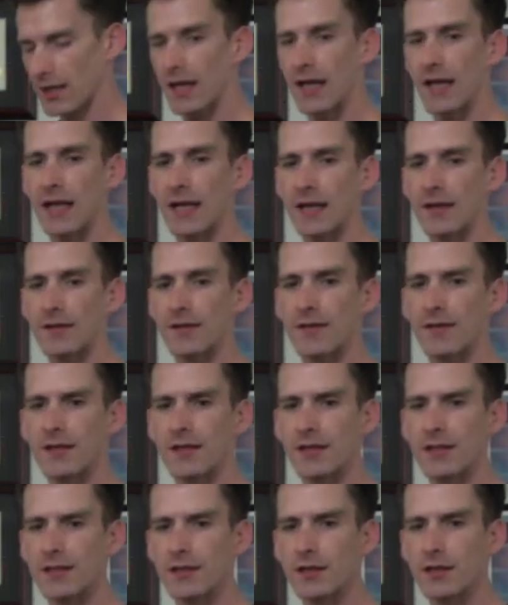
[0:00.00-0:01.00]
and
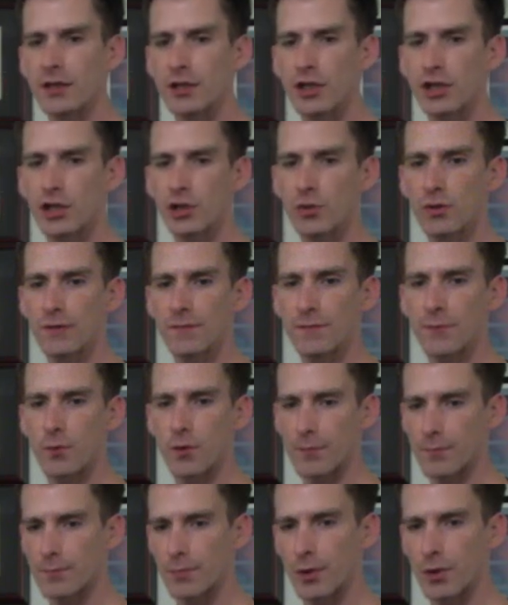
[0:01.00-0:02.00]
the
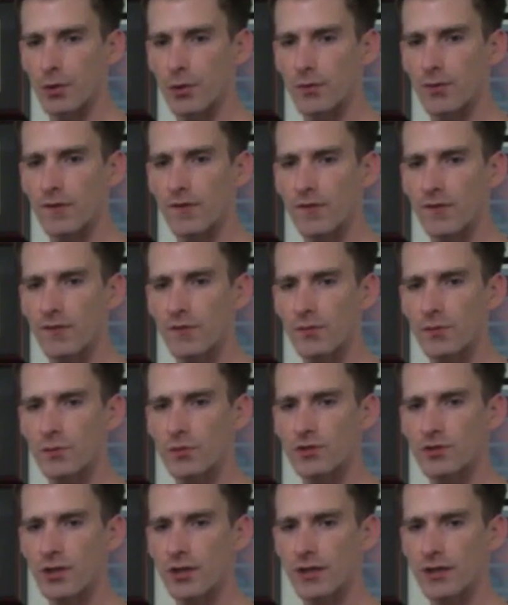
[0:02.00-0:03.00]
cuneiform bones,
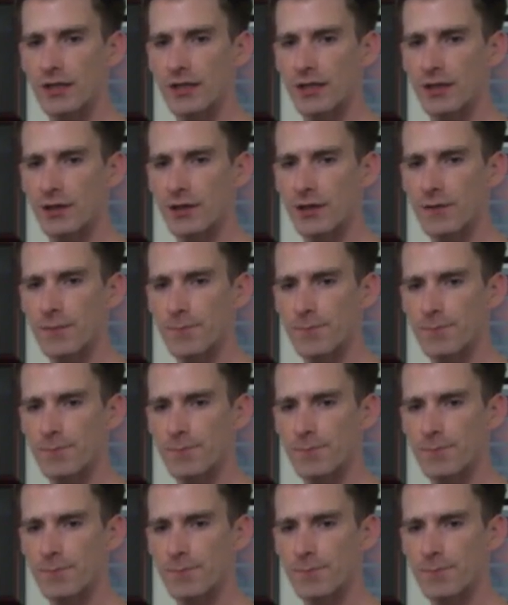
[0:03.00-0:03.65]
which are here.